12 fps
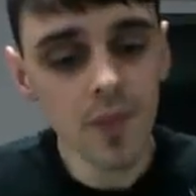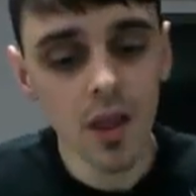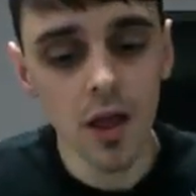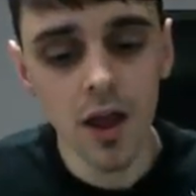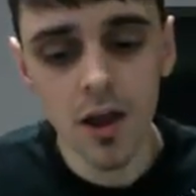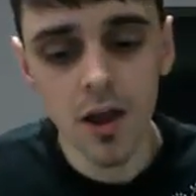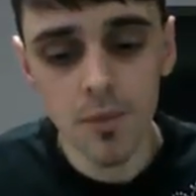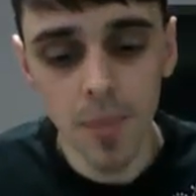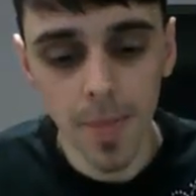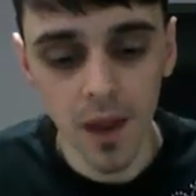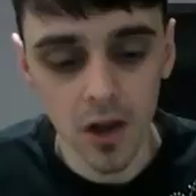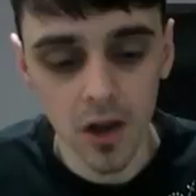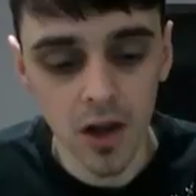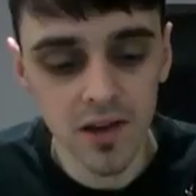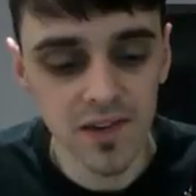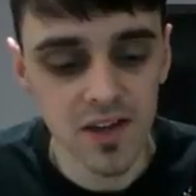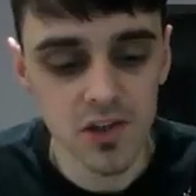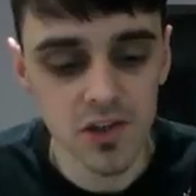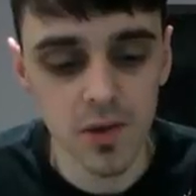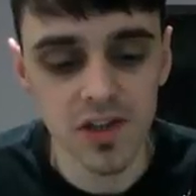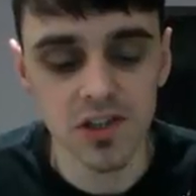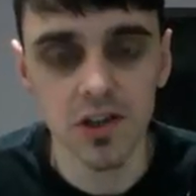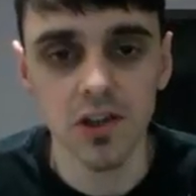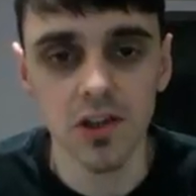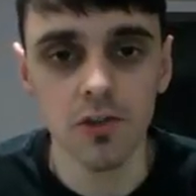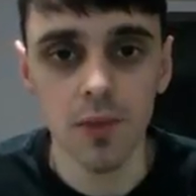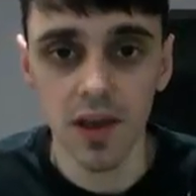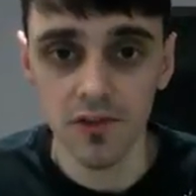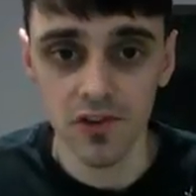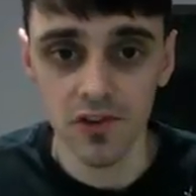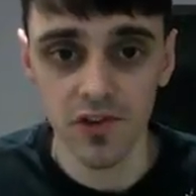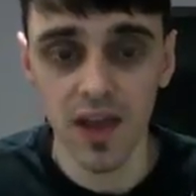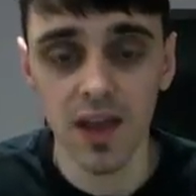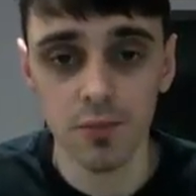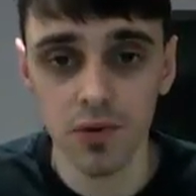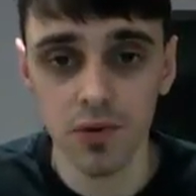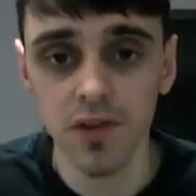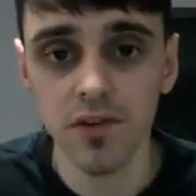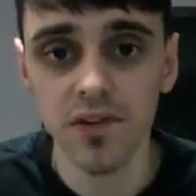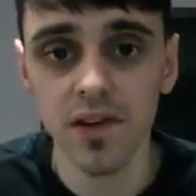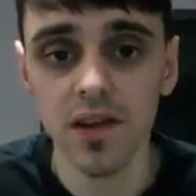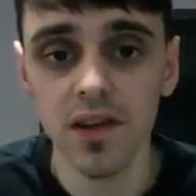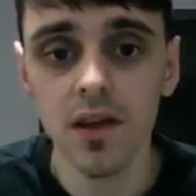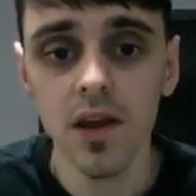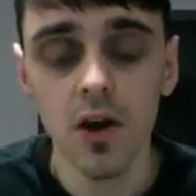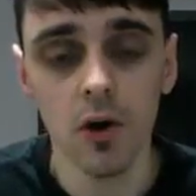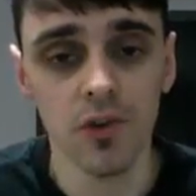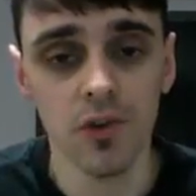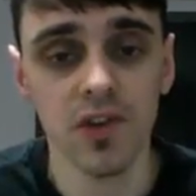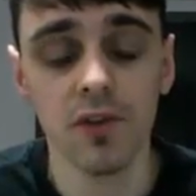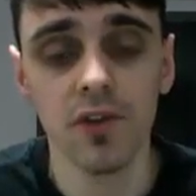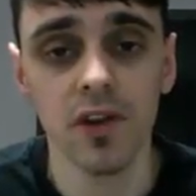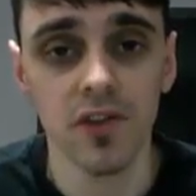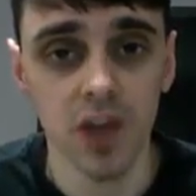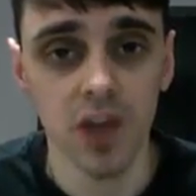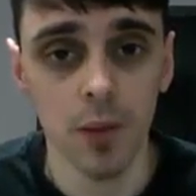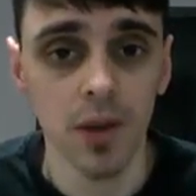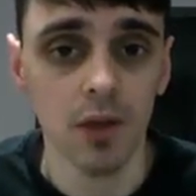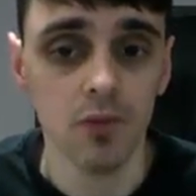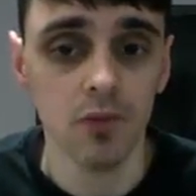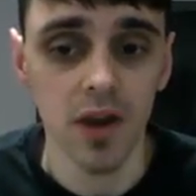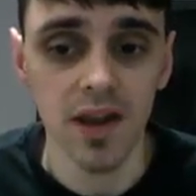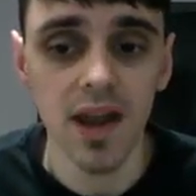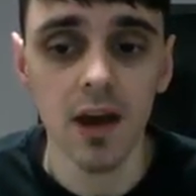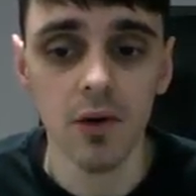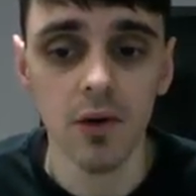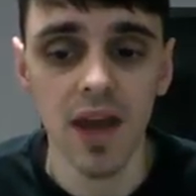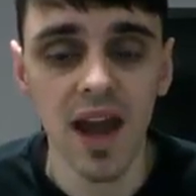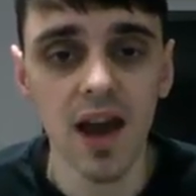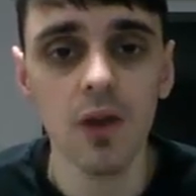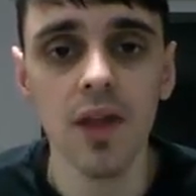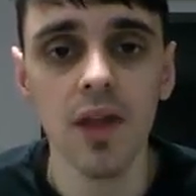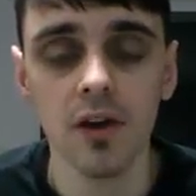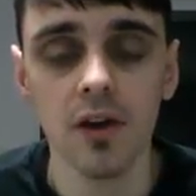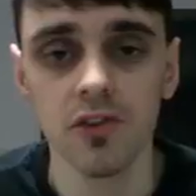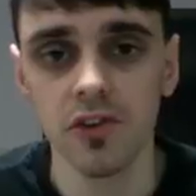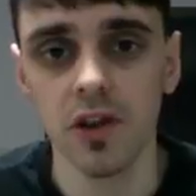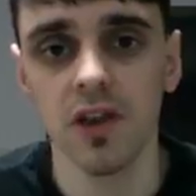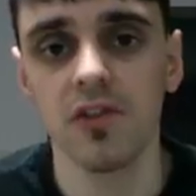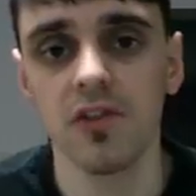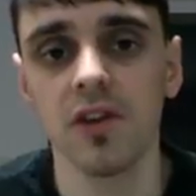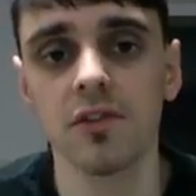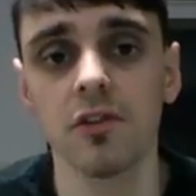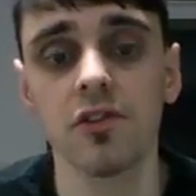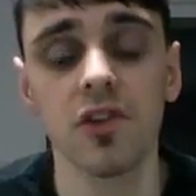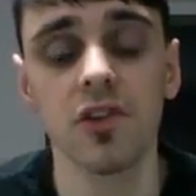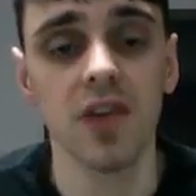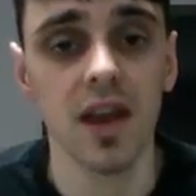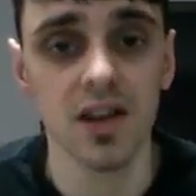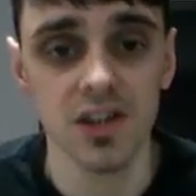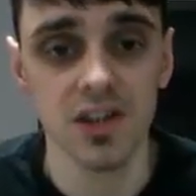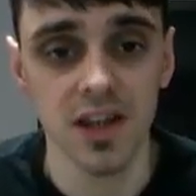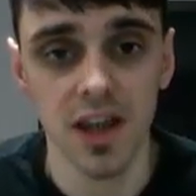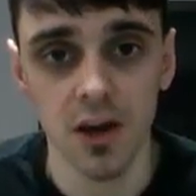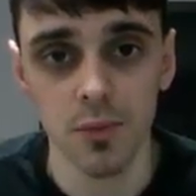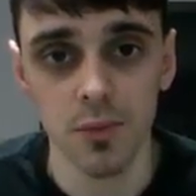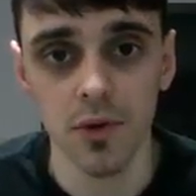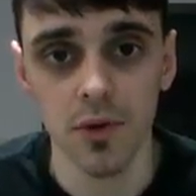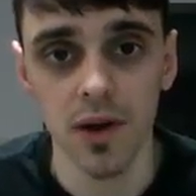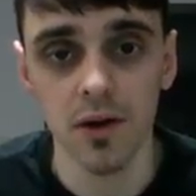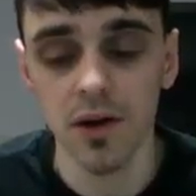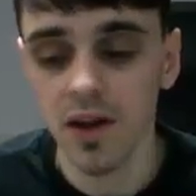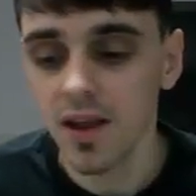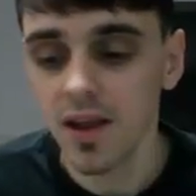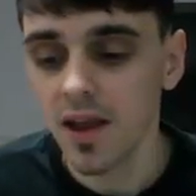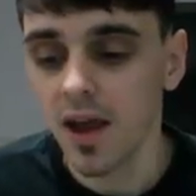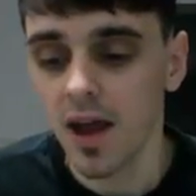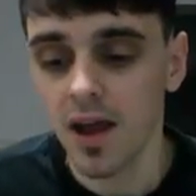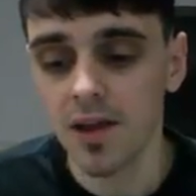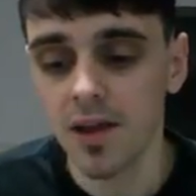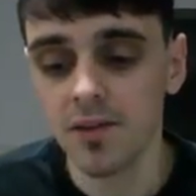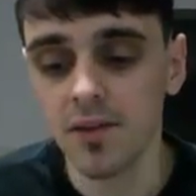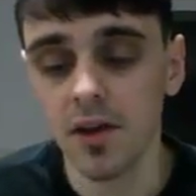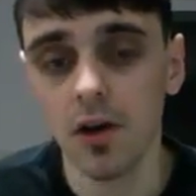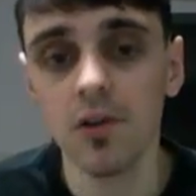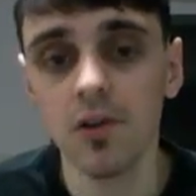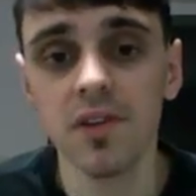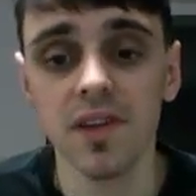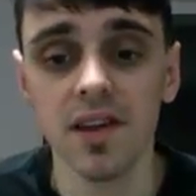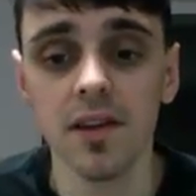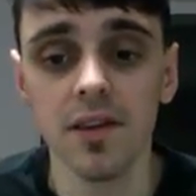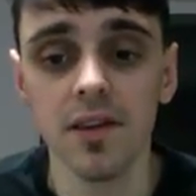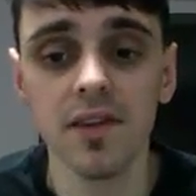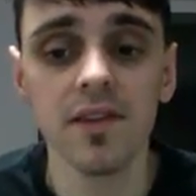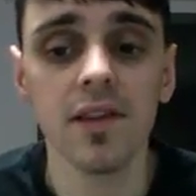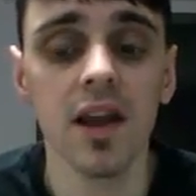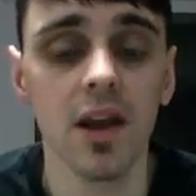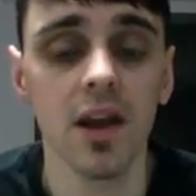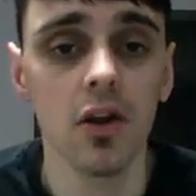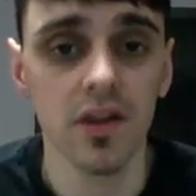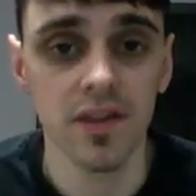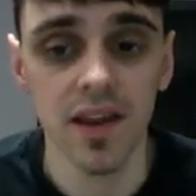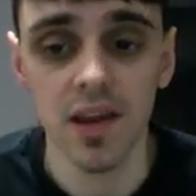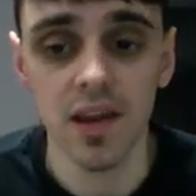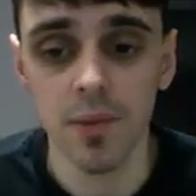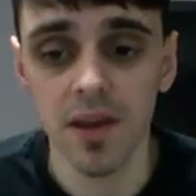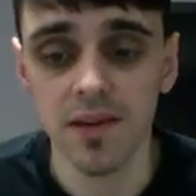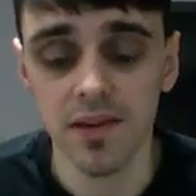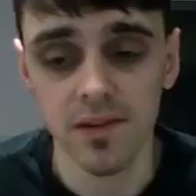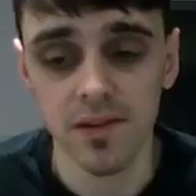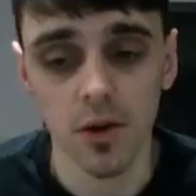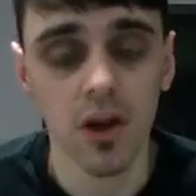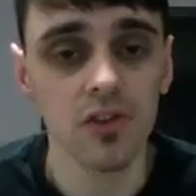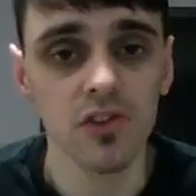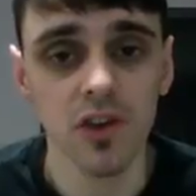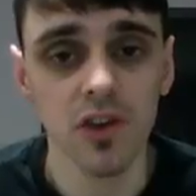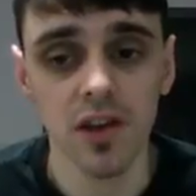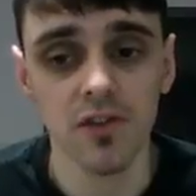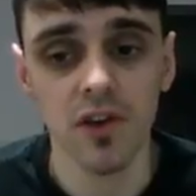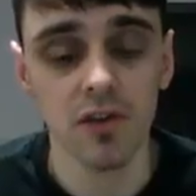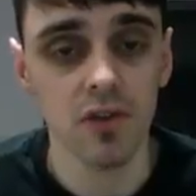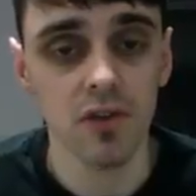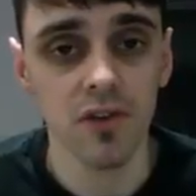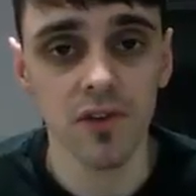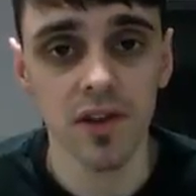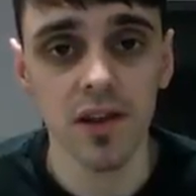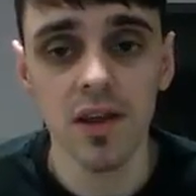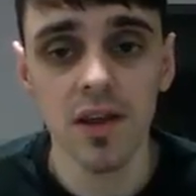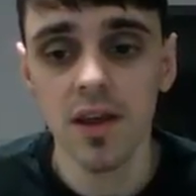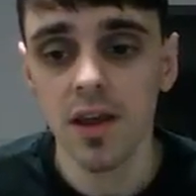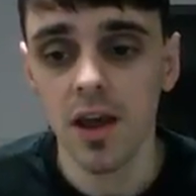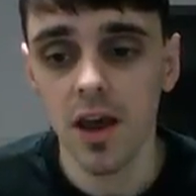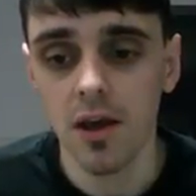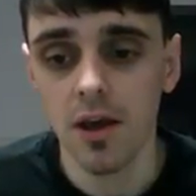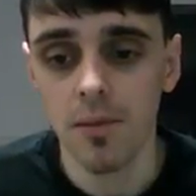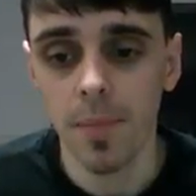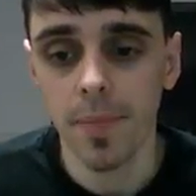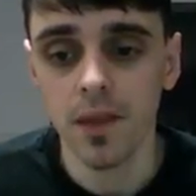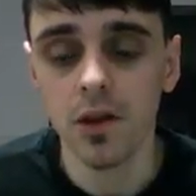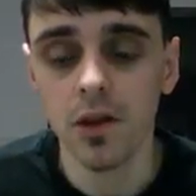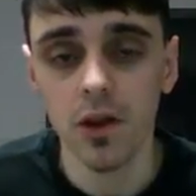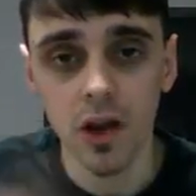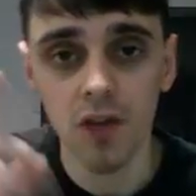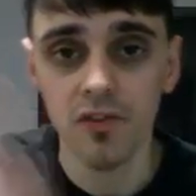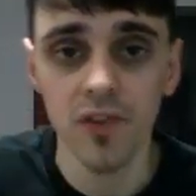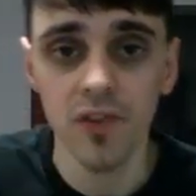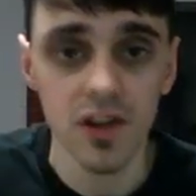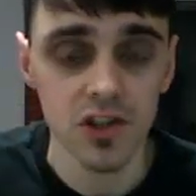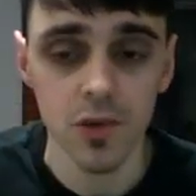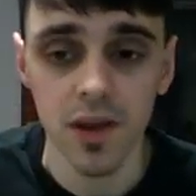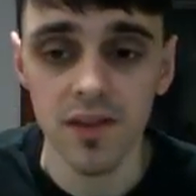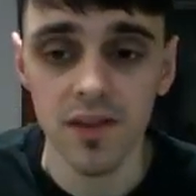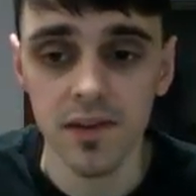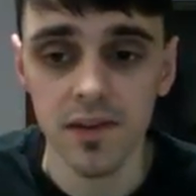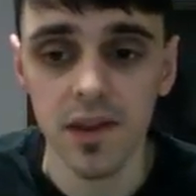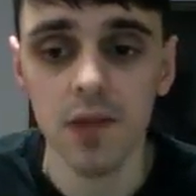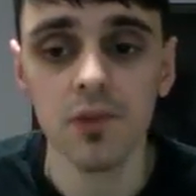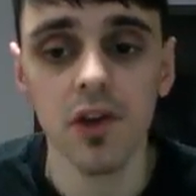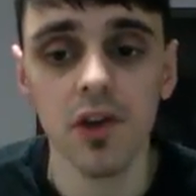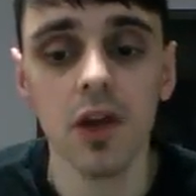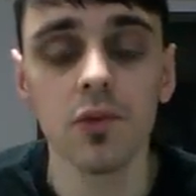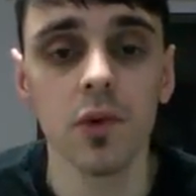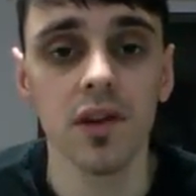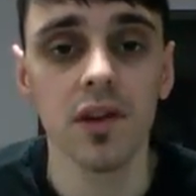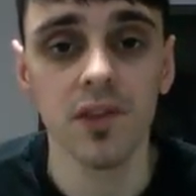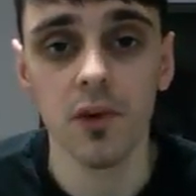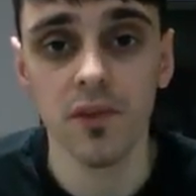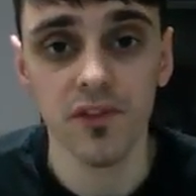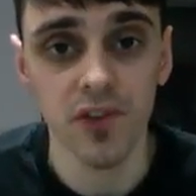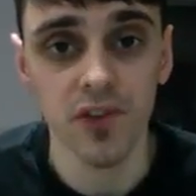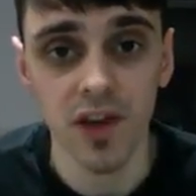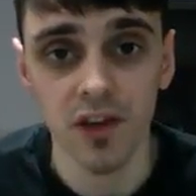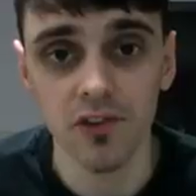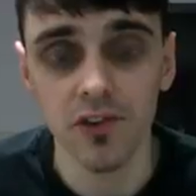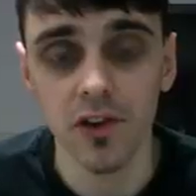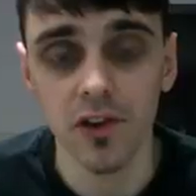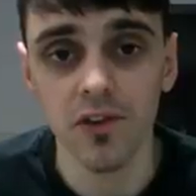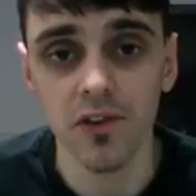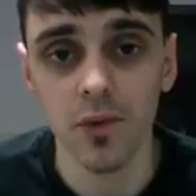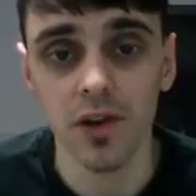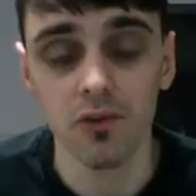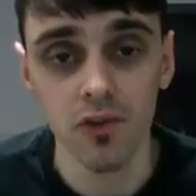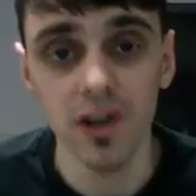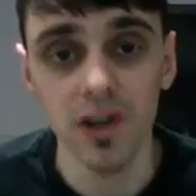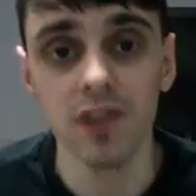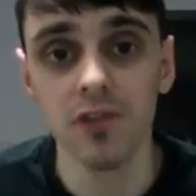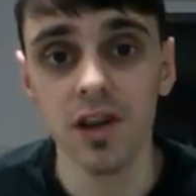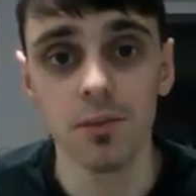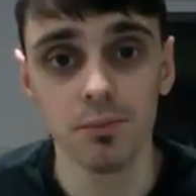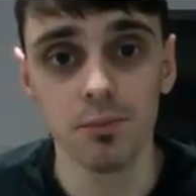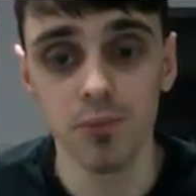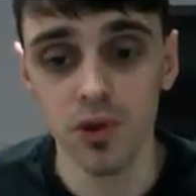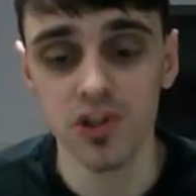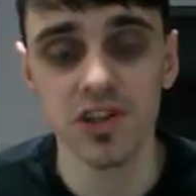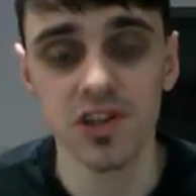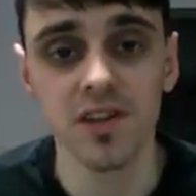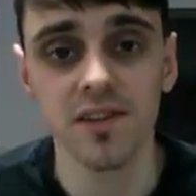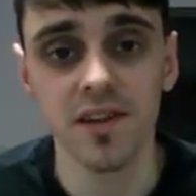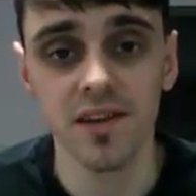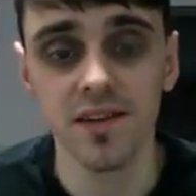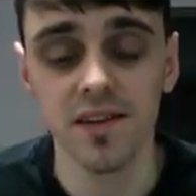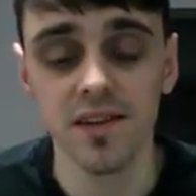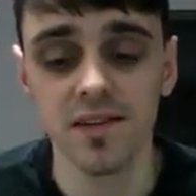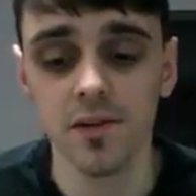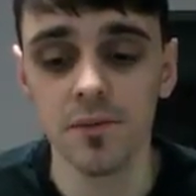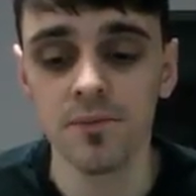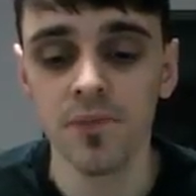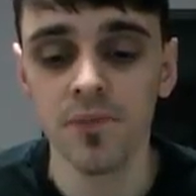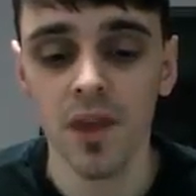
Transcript: a kind of situation that you may have just had previously or something that's coming up right now and how that $195 could actually help you out. And honestly, this is like on a daily basis. So 195 roughly, it kind of fluctuates. There are times when it's over $300 when I really, really pushed into this system.